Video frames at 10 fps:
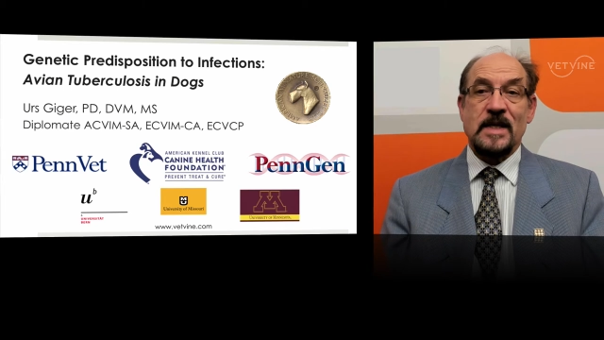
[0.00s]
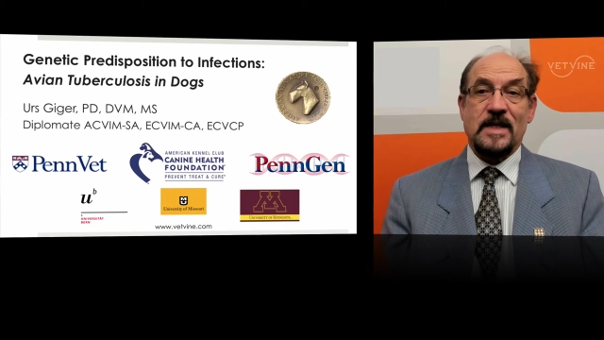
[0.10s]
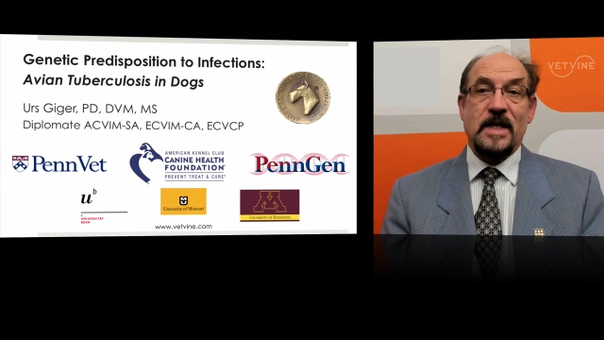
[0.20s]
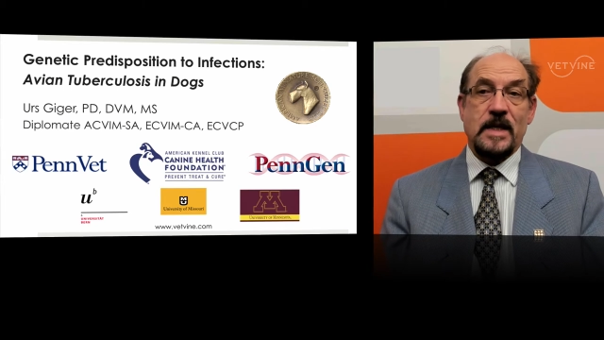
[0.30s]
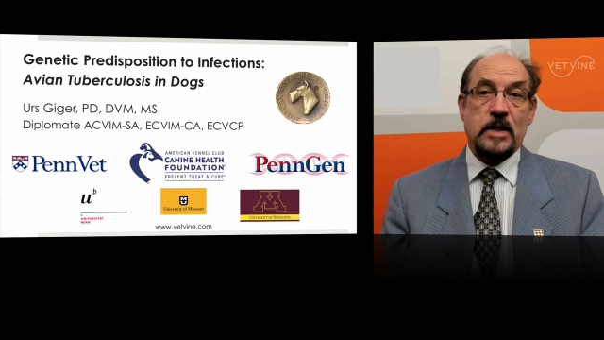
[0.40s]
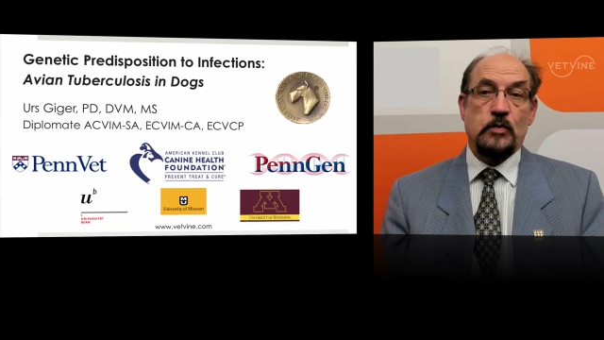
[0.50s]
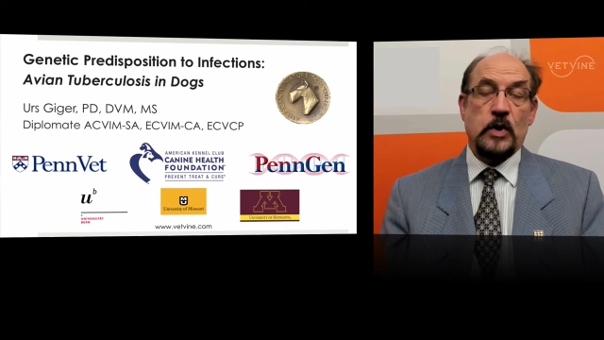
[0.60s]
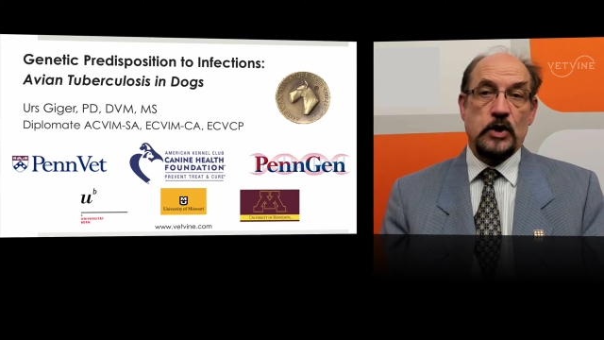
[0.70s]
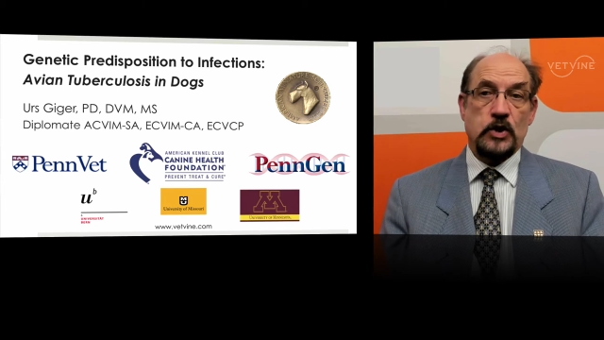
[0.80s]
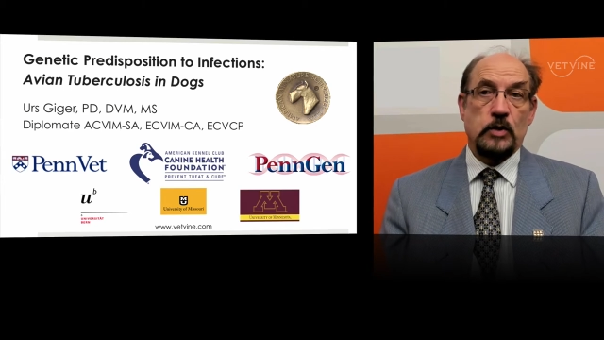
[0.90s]
then
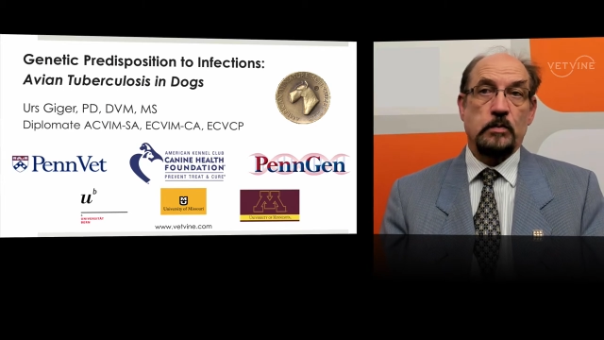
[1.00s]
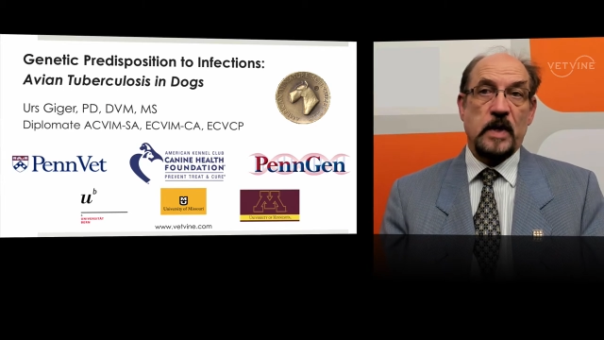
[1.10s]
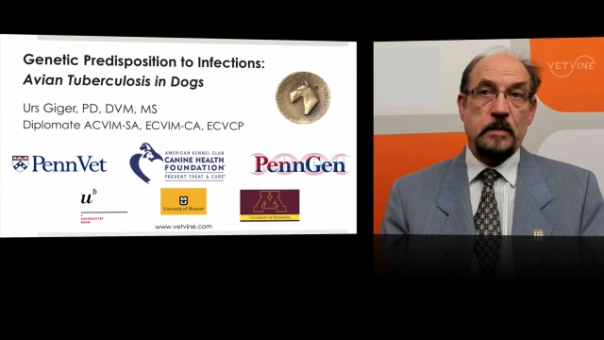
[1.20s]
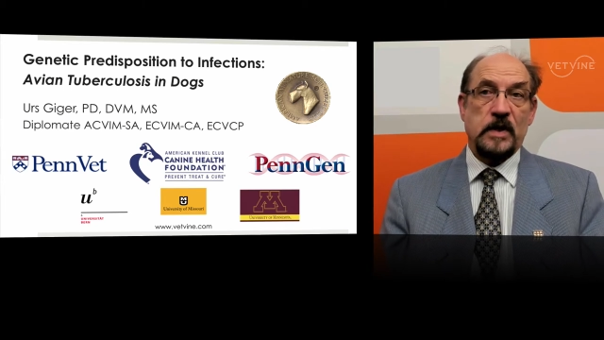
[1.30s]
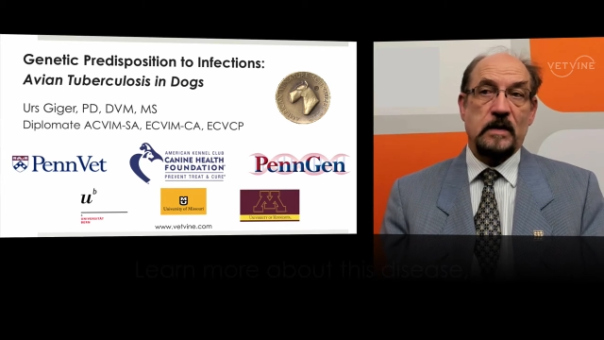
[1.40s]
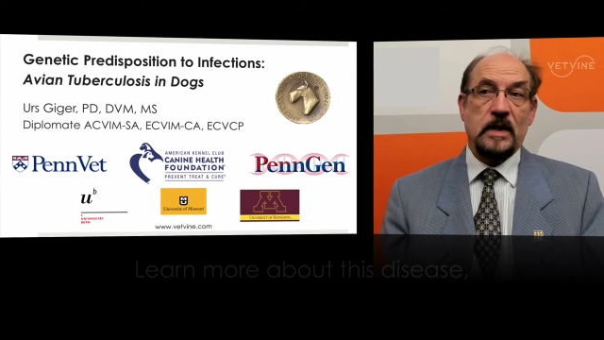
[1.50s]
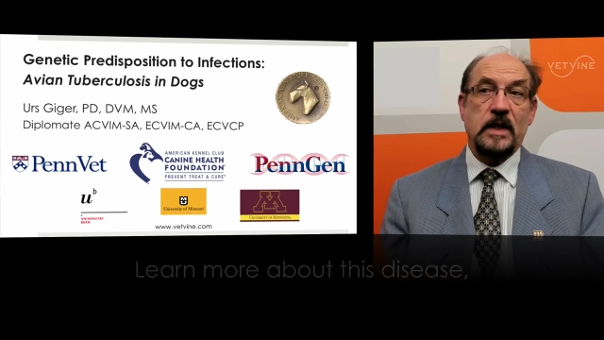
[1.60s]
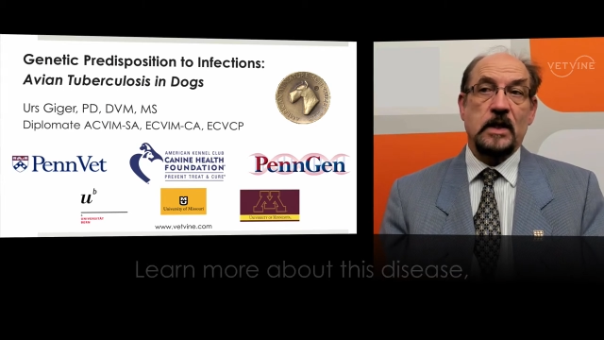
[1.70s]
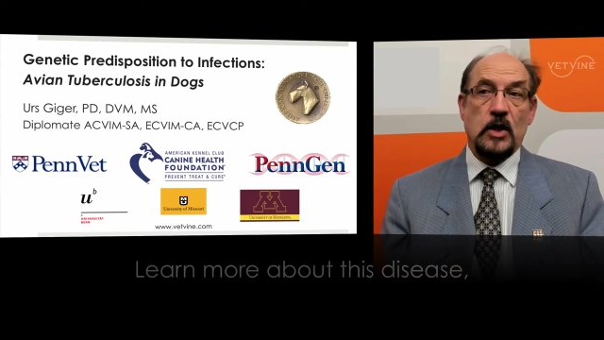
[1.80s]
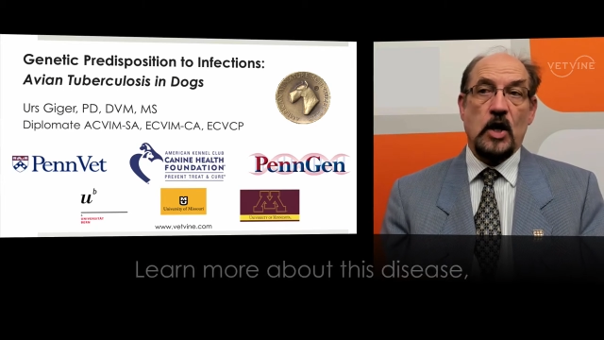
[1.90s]
one should maybe think